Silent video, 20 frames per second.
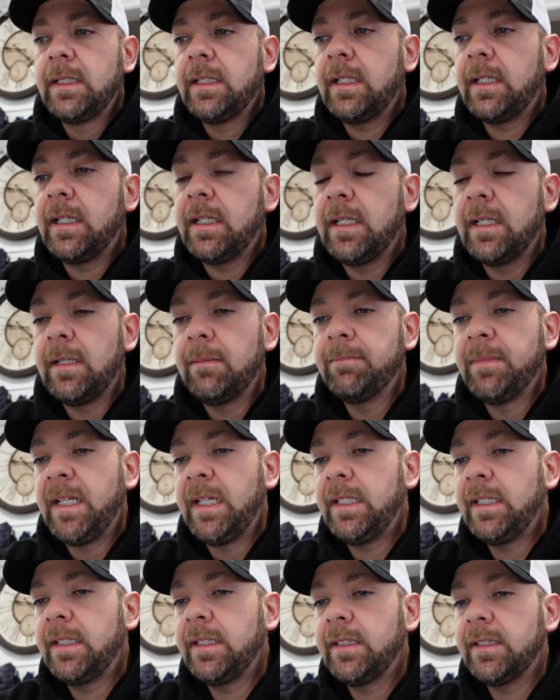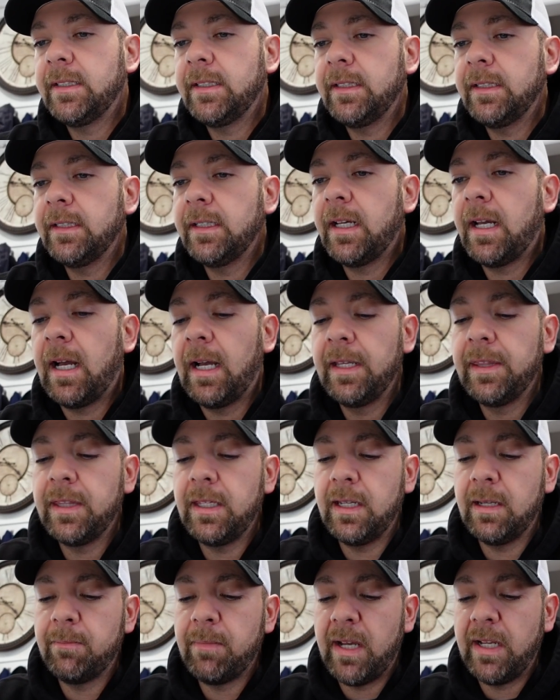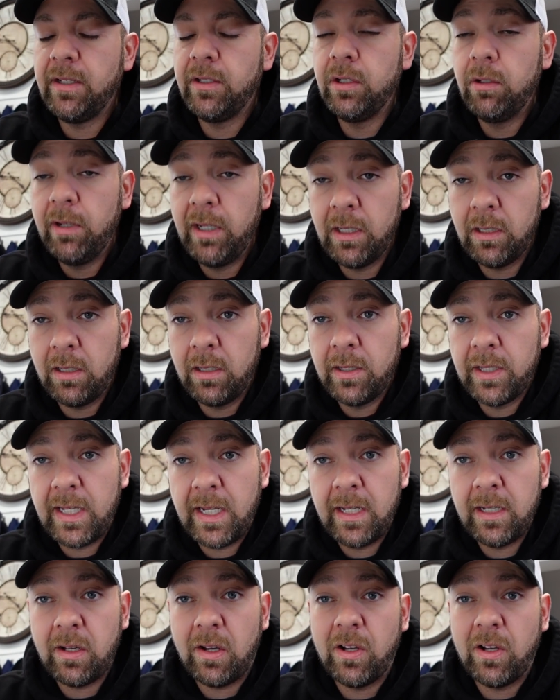um, I think by doing all that,